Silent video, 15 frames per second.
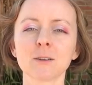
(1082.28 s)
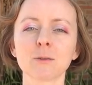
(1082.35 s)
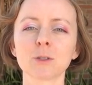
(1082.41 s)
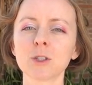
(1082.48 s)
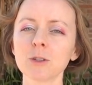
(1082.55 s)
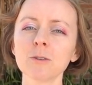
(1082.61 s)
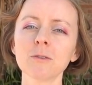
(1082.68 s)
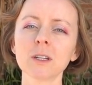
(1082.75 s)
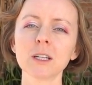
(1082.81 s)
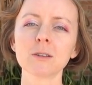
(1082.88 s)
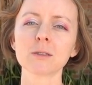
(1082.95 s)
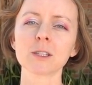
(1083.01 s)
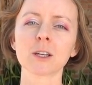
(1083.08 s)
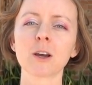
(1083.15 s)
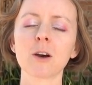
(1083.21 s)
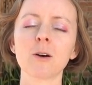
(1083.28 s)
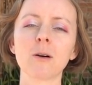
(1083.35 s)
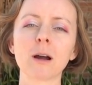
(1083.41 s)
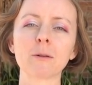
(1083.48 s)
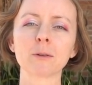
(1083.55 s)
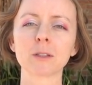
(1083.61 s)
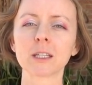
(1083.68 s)
So 2 videos ago,
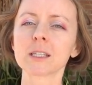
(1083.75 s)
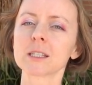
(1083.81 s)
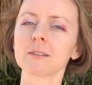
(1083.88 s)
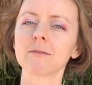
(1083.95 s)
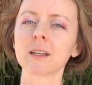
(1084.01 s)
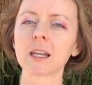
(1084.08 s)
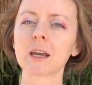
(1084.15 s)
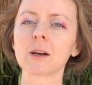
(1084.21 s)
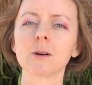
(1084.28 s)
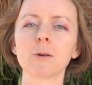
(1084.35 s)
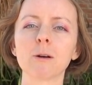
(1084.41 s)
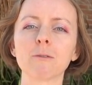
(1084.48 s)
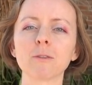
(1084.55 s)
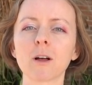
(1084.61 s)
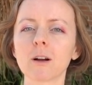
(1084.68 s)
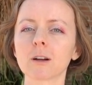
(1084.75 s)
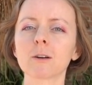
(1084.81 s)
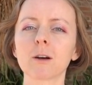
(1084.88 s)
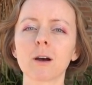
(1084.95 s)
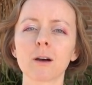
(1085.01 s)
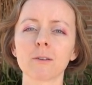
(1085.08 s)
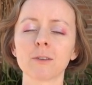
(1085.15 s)
I released a video, a
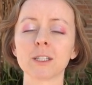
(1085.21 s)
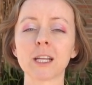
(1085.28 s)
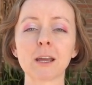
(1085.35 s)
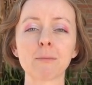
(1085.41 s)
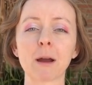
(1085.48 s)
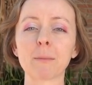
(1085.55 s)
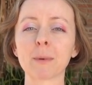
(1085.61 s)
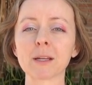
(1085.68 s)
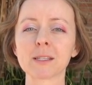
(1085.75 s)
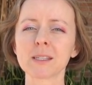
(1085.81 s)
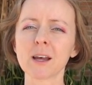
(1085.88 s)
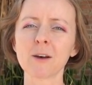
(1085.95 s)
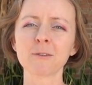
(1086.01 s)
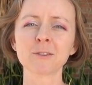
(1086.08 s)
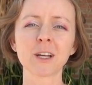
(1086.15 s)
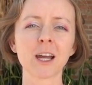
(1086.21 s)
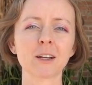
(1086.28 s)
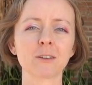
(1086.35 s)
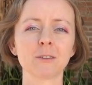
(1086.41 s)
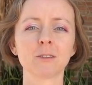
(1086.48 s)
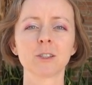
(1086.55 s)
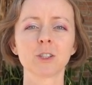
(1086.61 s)
vlog of a day by myself
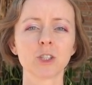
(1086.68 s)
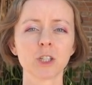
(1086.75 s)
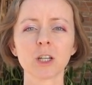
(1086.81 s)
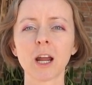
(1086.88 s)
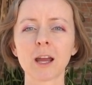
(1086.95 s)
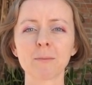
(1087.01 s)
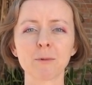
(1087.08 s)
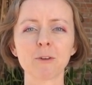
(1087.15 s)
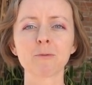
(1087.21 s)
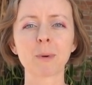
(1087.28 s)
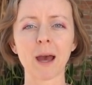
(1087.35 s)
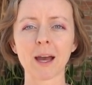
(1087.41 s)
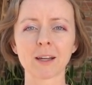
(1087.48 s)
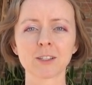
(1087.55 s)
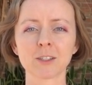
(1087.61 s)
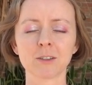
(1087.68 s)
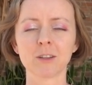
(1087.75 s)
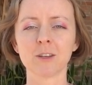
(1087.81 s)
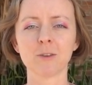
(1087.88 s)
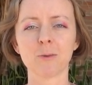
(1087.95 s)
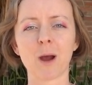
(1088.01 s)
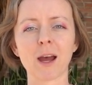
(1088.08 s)
titled, "Should I Move Back to the
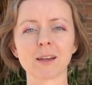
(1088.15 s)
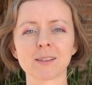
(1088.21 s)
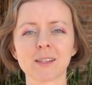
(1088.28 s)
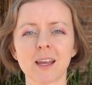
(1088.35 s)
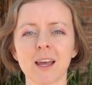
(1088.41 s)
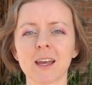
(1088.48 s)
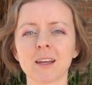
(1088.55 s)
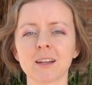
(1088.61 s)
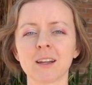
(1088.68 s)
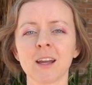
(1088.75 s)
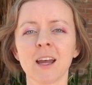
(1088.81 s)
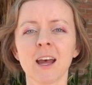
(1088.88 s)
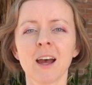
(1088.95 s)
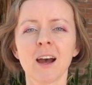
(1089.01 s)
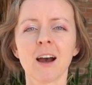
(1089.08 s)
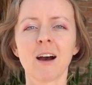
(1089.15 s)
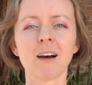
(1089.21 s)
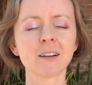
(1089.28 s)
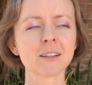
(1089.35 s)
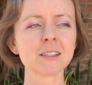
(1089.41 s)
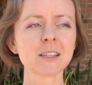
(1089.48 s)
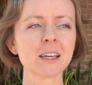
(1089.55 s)
US?" And
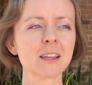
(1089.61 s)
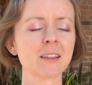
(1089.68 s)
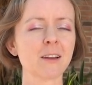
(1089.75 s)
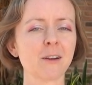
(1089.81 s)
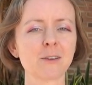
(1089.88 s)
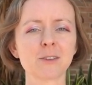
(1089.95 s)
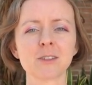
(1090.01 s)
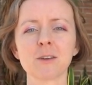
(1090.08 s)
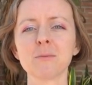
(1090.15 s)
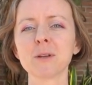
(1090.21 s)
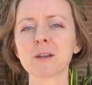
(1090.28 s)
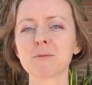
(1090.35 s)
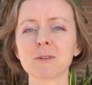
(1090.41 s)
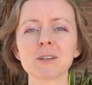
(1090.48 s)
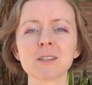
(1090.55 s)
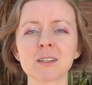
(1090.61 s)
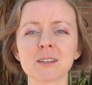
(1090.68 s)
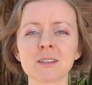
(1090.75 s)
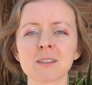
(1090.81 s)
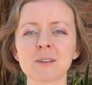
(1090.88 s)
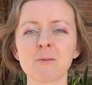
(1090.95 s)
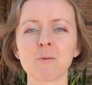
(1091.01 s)
honestly, there are so many
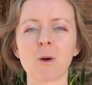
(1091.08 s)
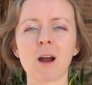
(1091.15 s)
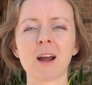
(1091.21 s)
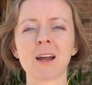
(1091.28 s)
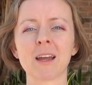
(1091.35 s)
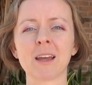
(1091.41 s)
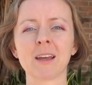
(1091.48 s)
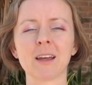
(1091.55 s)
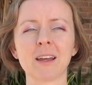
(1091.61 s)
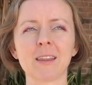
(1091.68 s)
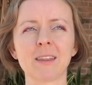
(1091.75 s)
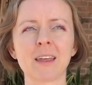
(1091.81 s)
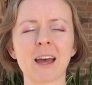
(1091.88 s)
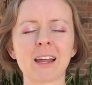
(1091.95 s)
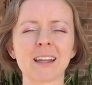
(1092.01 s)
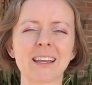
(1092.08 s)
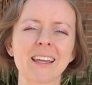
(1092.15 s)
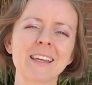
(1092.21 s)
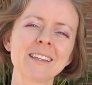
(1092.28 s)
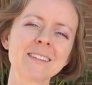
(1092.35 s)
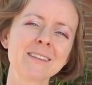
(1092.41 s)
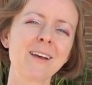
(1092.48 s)
reasons why that
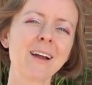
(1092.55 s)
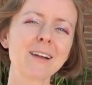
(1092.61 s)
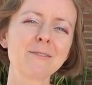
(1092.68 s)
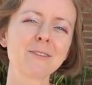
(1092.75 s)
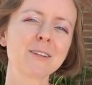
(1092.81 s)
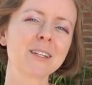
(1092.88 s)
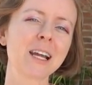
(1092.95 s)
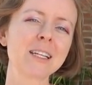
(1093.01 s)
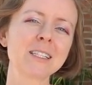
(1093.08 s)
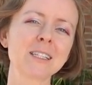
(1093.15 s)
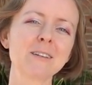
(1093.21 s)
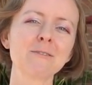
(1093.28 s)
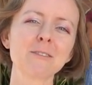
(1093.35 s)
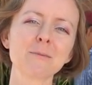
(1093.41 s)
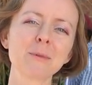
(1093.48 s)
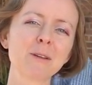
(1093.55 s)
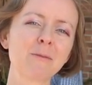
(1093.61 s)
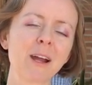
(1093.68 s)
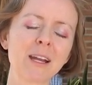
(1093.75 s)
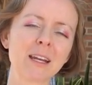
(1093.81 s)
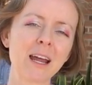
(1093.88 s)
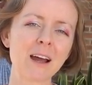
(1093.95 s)
is kind of a good idea for me
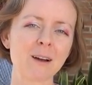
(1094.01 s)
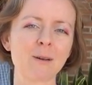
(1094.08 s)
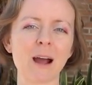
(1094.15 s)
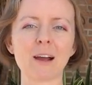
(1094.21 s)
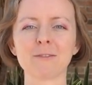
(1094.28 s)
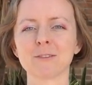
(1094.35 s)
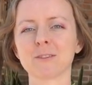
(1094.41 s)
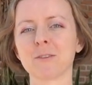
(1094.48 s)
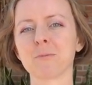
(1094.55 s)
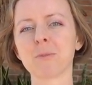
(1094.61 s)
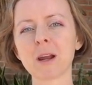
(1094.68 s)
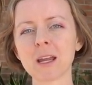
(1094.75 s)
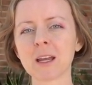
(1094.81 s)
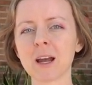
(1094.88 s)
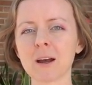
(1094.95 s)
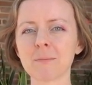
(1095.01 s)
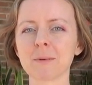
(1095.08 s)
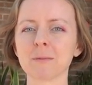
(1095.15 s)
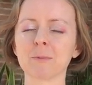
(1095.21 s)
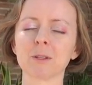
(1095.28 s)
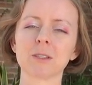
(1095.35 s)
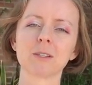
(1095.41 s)
right now after the breakup
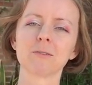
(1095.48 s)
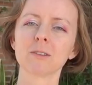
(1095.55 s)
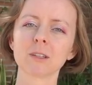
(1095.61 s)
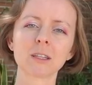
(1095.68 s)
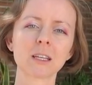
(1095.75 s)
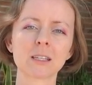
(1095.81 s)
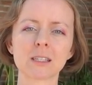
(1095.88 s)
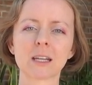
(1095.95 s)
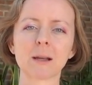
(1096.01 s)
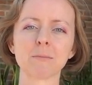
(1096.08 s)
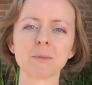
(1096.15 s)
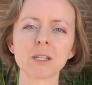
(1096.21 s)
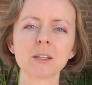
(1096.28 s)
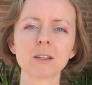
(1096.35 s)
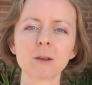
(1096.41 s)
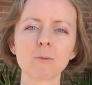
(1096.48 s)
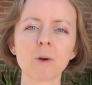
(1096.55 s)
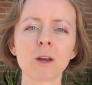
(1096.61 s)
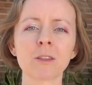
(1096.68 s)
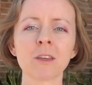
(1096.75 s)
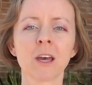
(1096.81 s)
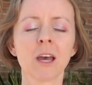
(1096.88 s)
and with different things that I'm dealing with,